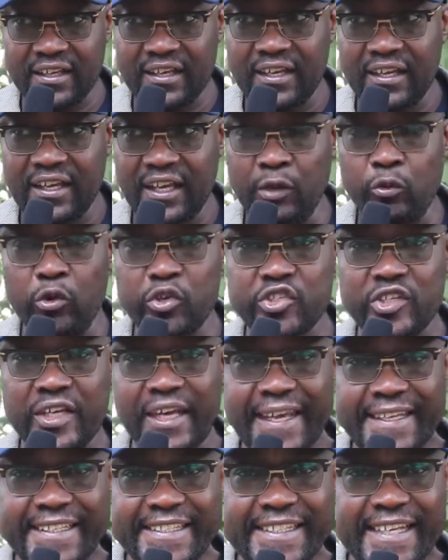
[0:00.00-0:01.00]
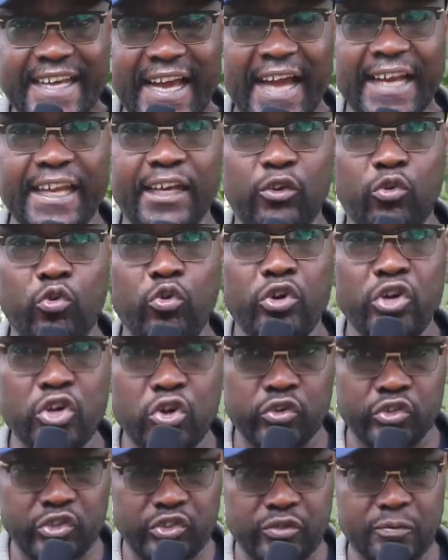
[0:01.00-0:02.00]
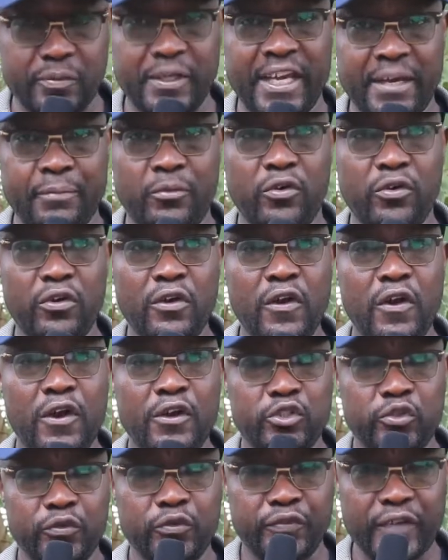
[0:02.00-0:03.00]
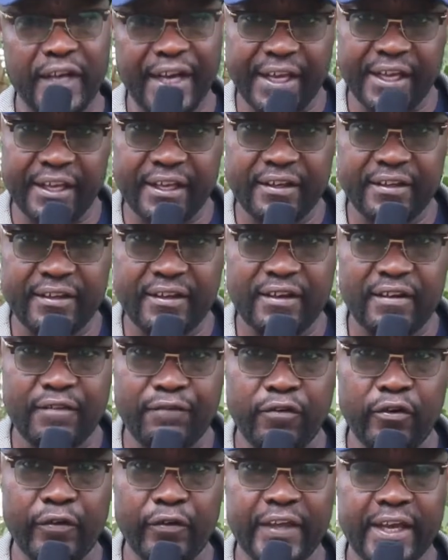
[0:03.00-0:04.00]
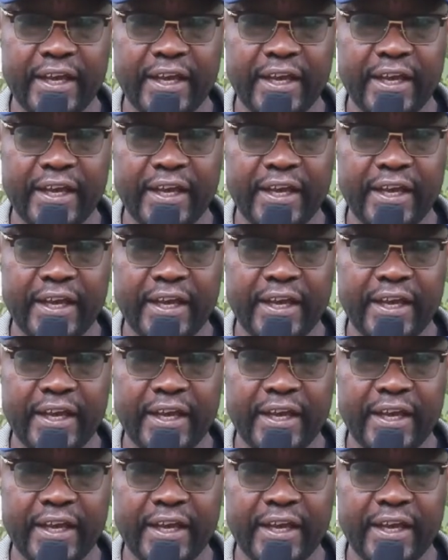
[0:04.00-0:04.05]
He was late and he could not be able to vie for the